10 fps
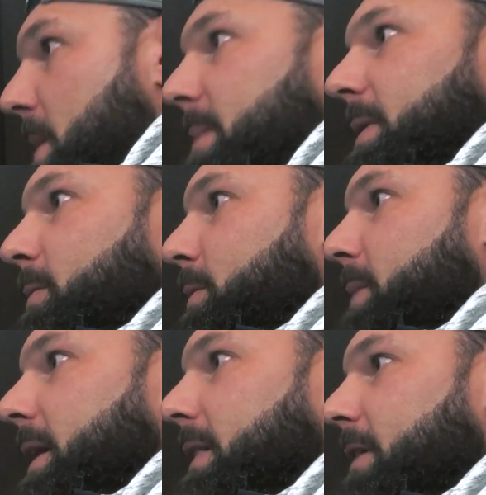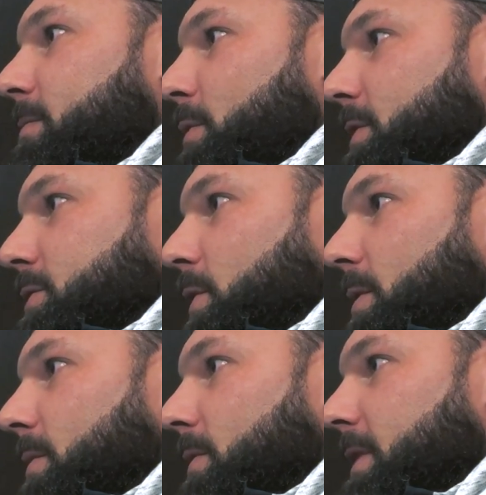Maybe it would make life more
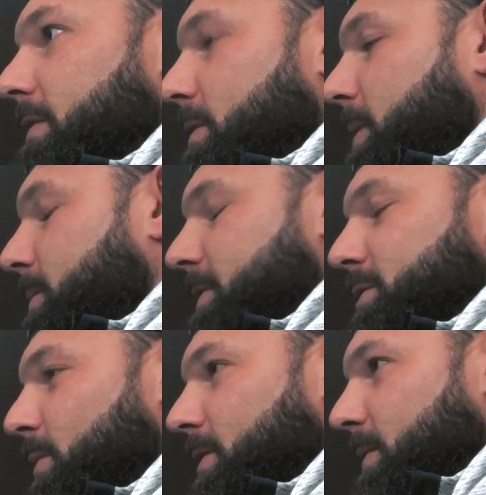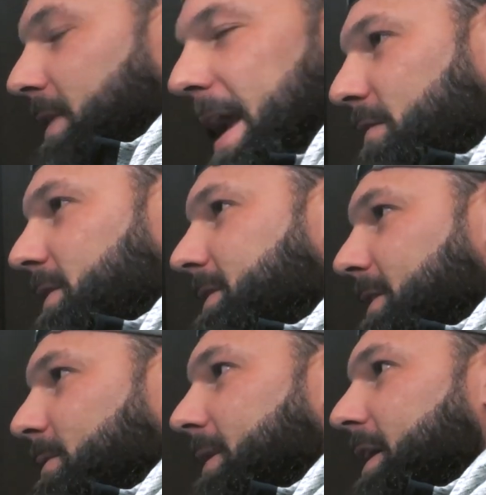enjoyable if the people that you worked with every
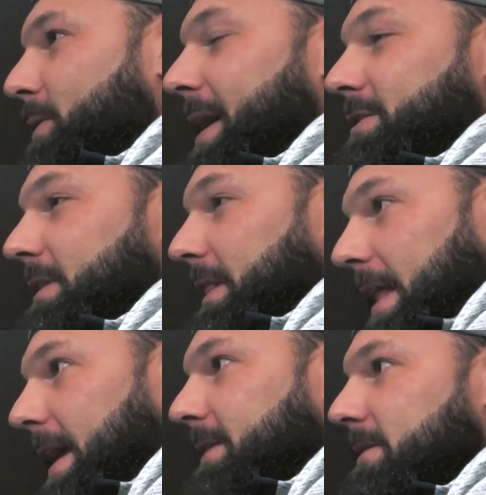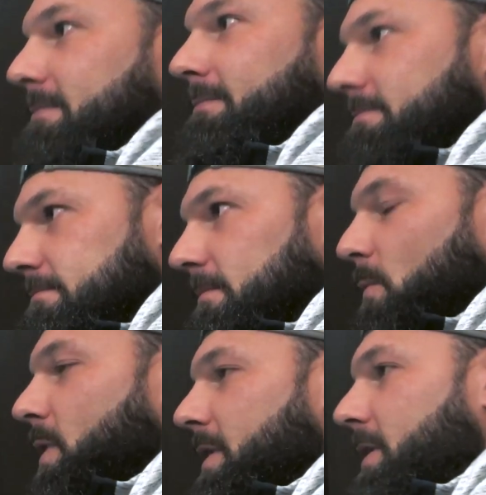single day you actually liked.
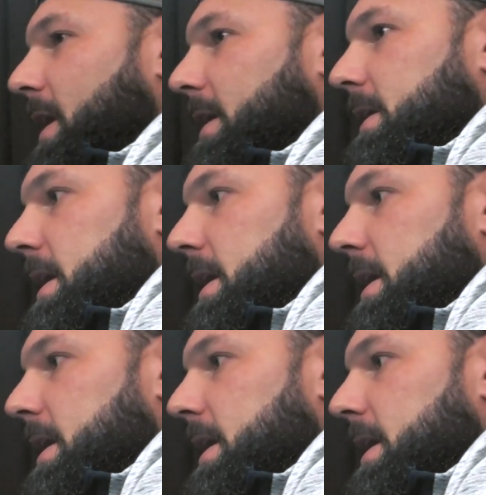What a thought.